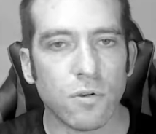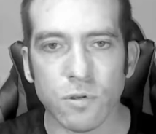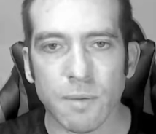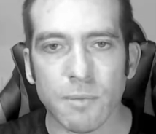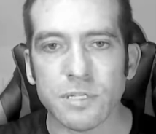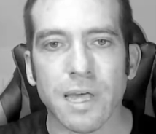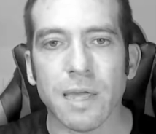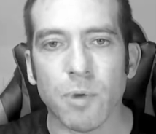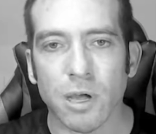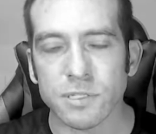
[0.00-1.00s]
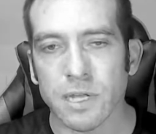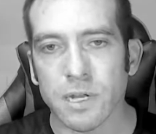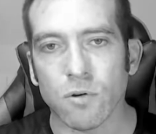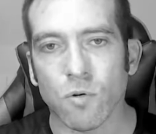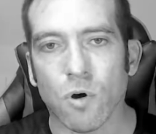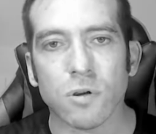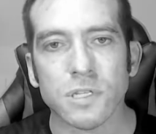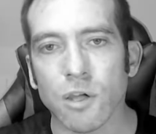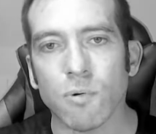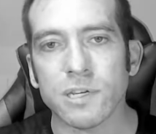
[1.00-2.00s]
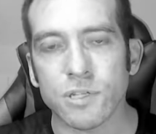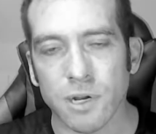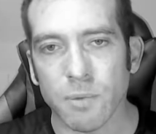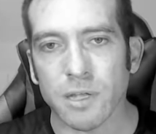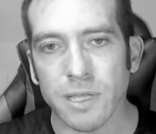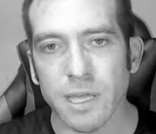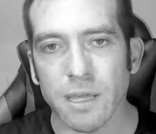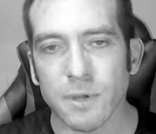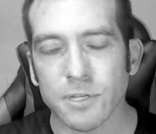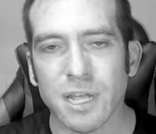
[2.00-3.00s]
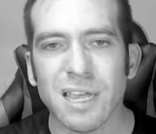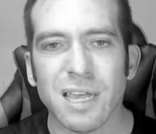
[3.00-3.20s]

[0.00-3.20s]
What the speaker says: cool image they posted, or ask a question about their image.